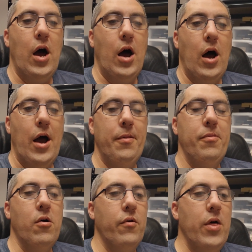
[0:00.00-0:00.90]
Uh, I
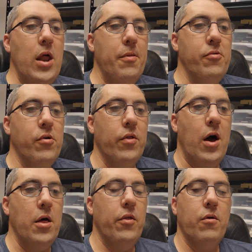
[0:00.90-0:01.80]
know that I do a
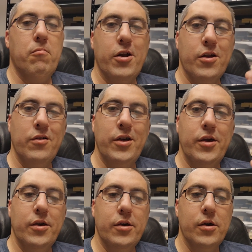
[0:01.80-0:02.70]
lot of the
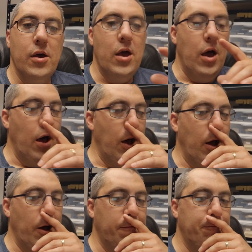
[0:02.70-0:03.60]
BrickLink,
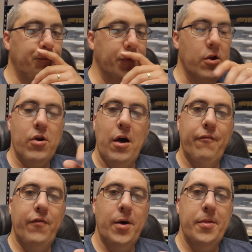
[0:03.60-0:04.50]
uh,
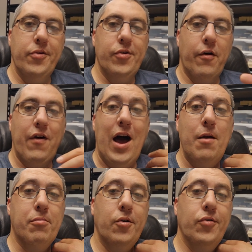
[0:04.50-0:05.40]
crowdfunding stuff.
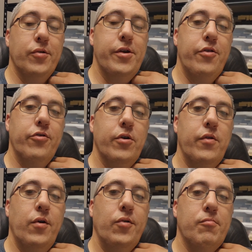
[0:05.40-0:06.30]
I personally enjoy
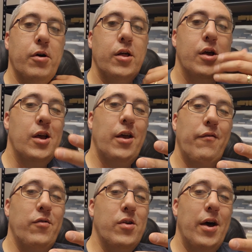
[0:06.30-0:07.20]
those, but
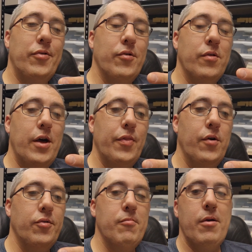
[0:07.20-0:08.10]
if you guys don't like
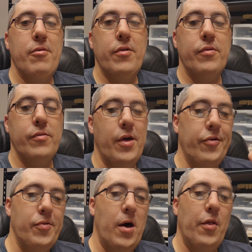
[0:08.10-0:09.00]
those, maybe
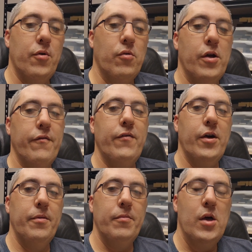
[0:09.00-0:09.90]
it's not the right
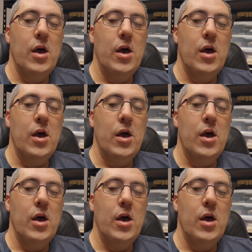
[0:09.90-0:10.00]
fit.